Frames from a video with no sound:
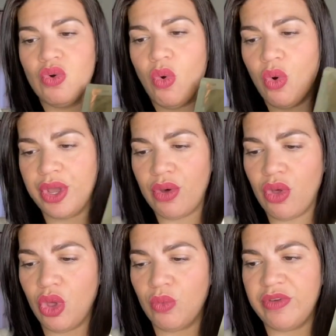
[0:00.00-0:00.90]

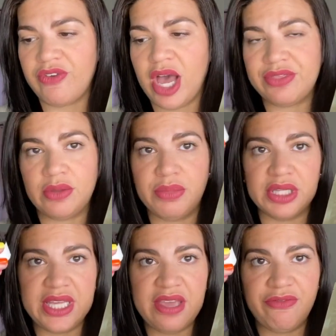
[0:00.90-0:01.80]
oil, we've got the
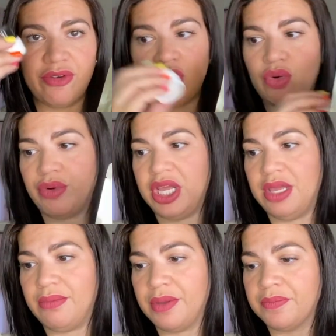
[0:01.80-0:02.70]
Belief
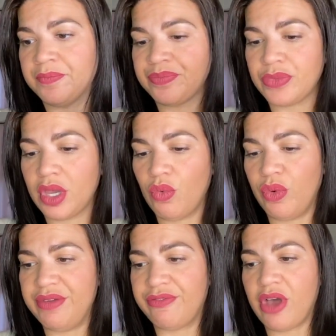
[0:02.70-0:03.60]
cream,
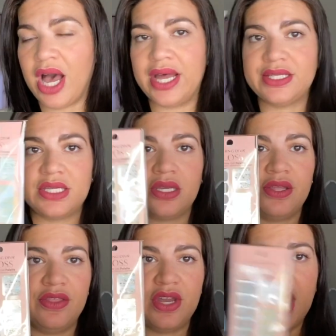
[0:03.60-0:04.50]
we've got
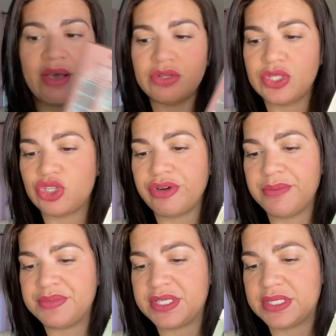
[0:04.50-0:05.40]
the nail
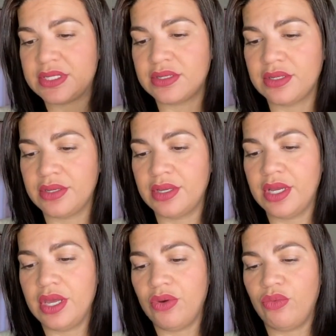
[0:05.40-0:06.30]
strips,
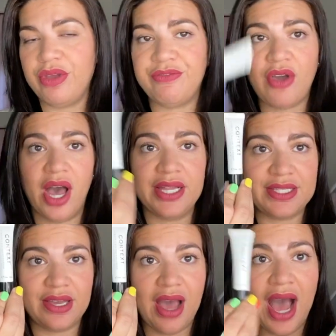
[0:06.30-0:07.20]
we've
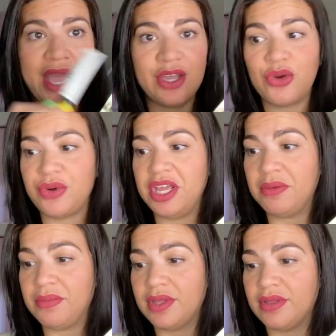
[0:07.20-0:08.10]
got eye
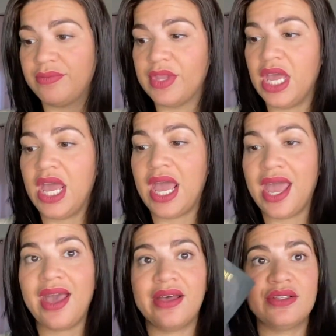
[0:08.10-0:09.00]
cream,
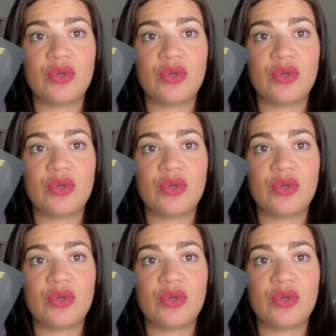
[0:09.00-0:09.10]
and